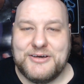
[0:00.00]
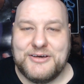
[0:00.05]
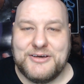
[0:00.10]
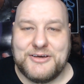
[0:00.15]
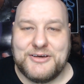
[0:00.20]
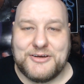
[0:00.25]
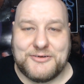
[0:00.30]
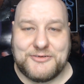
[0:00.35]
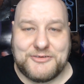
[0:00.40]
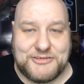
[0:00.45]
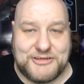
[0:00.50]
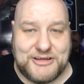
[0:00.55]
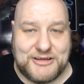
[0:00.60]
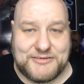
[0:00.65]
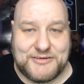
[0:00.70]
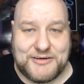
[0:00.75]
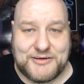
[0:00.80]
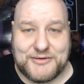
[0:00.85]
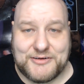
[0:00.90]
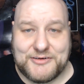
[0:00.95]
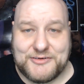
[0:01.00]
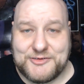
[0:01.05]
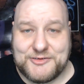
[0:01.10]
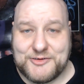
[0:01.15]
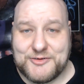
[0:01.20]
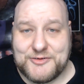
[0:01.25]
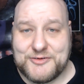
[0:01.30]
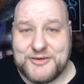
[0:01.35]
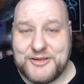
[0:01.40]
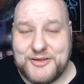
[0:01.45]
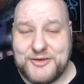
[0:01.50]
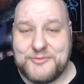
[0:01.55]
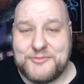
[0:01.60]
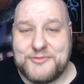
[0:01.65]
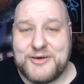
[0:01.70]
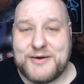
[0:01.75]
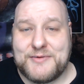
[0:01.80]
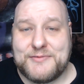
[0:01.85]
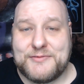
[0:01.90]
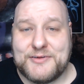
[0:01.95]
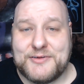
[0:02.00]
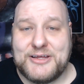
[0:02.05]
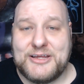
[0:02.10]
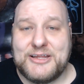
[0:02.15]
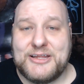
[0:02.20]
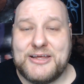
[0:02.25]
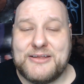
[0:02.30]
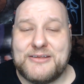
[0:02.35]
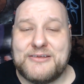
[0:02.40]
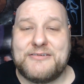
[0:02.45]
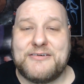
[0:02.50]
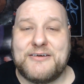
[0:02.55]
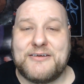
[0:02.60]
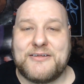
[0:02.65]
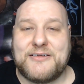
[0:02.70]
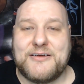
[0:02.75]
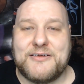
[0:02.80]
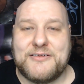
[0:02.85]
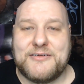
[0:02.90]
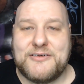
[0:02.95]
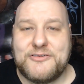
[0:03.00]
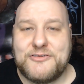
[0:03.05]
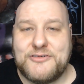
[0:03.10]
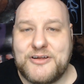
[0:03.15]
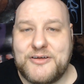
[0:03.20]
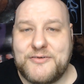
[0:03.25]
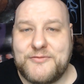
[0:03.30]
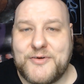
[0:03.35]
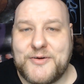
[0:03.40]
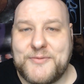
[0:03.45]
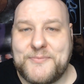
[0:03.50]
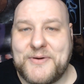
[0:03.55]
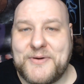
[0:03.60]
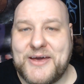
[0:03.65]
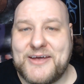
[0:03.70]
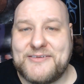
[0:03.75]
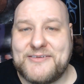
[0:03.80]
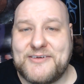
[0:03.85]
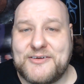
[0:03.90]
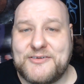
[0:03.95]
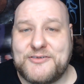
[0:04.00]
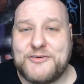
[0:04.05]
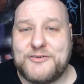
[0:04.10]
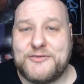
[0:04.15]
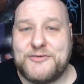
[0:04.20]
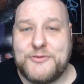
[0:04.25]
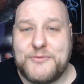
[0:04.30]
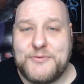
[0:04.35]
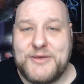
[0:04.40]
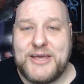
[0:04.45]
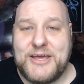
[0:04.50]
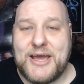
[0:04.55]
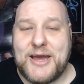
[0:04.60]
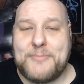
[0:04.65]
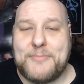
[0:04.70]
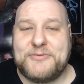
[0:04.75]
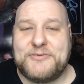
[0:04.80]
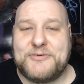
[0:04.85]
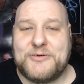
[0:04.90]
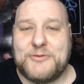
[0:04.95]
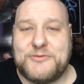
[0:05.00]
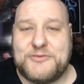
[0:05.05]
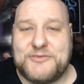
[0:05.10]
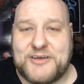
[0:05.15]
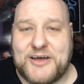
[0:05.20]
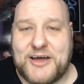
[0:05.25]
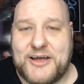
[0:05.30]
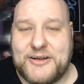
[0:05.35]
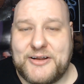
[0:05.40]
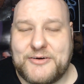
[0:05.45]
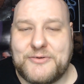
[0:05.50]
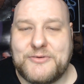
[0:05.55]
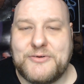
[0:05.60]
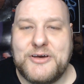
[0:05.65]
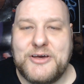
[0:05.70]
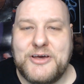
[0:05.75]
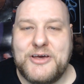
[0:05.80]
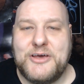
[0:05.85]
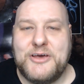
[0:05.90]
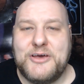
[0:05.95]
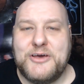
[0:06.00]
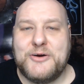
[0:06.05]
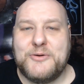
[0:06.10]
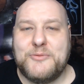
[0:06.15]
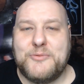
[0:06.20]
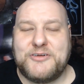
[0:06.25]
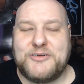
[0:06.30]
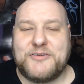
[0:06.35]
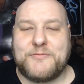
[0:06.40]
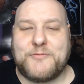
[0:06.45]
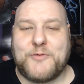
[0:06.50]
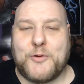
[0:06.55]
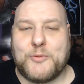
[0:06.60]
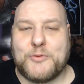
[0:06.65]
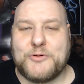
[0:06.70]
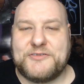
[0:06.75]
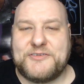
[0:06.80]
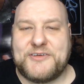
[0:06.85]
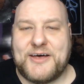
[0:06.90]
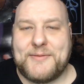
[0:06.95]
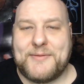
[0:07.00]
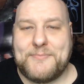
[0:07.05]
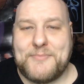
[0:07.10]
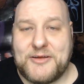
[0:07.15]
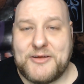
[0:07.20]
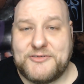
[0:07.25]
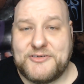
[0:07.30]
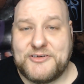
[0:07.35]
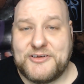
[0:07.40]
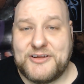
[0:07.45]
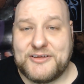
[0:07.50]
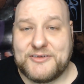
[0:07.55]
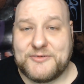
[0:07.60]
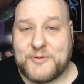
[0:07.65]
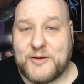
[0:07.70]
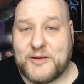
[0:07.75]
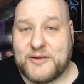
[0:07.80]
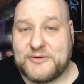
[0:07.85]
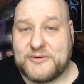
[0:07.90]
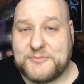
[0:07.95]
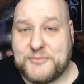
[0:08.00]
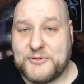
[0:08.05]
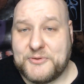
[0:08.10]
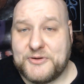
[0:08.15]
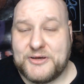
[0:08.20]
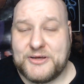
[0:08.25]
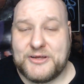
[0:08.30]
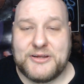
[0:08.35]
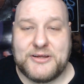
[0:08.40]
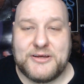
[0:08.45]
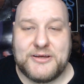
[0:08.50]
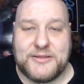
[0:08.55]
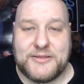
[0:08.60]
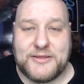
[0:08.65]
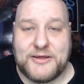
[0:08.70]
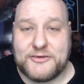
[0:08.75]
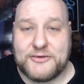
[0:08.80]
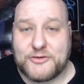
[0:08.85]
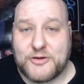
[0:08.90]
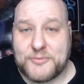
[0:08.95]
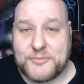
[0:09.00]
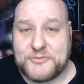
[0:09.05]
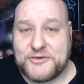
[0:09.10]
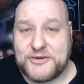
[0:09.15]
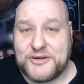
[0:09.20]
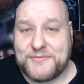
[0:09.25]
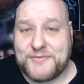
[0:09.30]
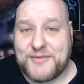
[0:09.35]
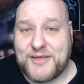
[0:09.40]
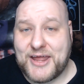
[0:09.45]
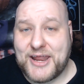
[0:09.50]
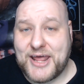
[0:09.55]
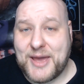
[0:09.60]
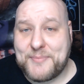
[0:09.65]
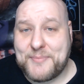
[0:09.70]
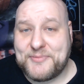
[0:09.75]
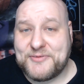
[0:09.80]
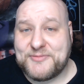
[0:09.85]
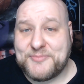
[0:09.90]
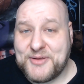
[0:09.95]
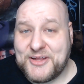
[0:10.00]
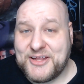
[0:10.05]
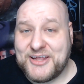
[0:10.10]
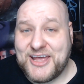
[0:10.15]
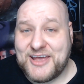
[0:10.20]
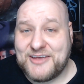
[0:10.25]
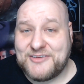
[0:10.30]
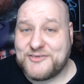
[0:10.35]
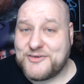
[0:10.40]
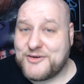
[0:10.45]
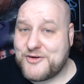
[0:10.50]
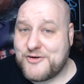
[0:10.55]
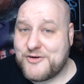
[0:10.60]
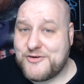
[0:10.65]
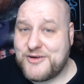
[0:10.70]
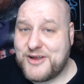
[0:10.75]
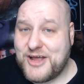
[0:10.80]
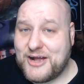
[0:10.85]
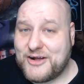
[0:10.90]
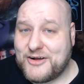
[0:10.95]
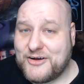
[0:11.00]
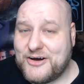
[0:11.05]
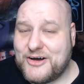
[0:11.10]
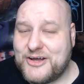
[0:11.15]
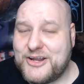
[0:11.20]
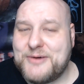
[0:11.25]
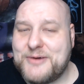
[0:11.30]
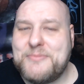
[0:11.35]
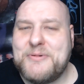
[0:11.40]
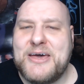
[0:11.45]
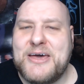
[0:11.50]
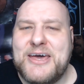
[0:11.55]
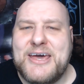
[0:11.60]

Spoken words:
you're just not entirely sure, then you definitely need to take the initiative and pay attention to the episode's title, which of course I'll mention as well as put in the description if that happens to be the case, so you're not caught up.